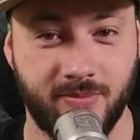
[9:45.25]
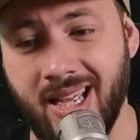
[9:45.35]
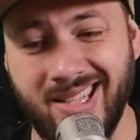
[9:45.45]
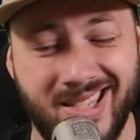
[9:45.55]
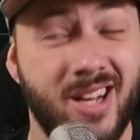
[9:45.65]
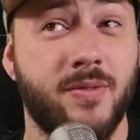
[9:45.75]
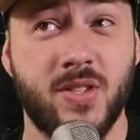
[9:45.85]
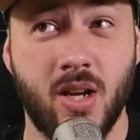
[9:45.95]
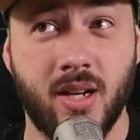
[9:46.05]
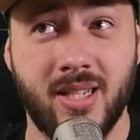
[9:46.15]
Instead of
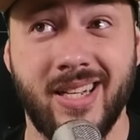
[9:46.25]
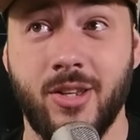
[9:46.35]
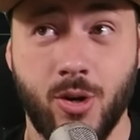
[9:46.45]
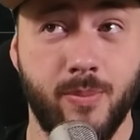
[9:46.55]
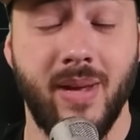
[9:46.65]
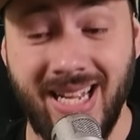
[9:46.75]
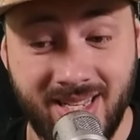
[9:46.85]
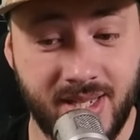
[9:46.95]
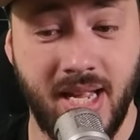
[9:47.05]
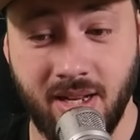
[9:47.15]
socketing your main
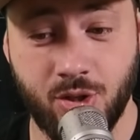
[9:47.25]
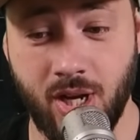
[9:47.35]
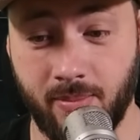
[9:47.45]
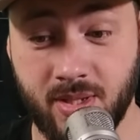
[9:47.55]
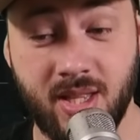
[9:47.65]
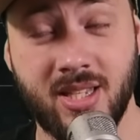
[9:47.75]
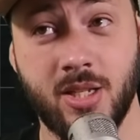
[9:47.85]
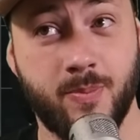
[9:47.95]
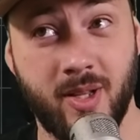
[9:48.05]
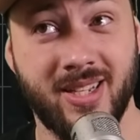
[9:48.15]
stat gems, this is
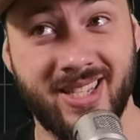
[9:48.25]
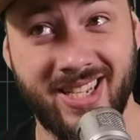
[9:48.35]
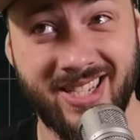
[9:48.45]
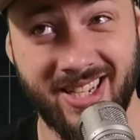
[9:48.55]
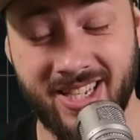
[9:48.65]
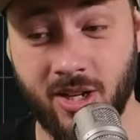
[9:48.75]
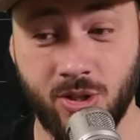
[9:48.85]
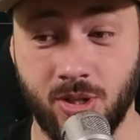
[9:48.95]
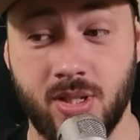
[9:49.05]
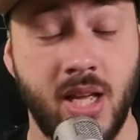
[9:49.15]
+60
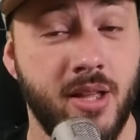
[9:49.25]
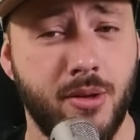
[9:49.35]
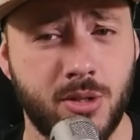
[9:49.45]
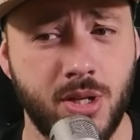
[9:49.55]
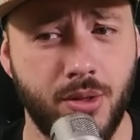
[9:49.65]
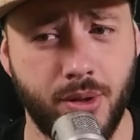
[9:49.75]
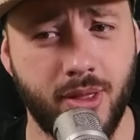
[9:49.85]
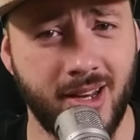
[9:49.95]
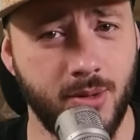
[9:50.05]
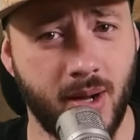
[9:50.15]
intelligence, there's another
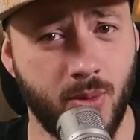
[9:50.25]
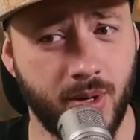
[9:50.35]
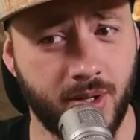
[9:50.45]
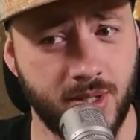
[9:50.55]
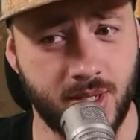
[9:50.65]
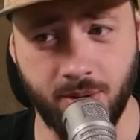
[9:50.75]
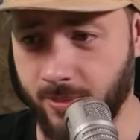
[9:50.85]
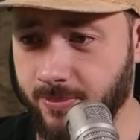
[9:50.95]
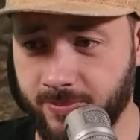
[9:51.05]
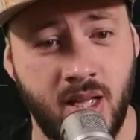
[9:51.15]
thing you might want to consider.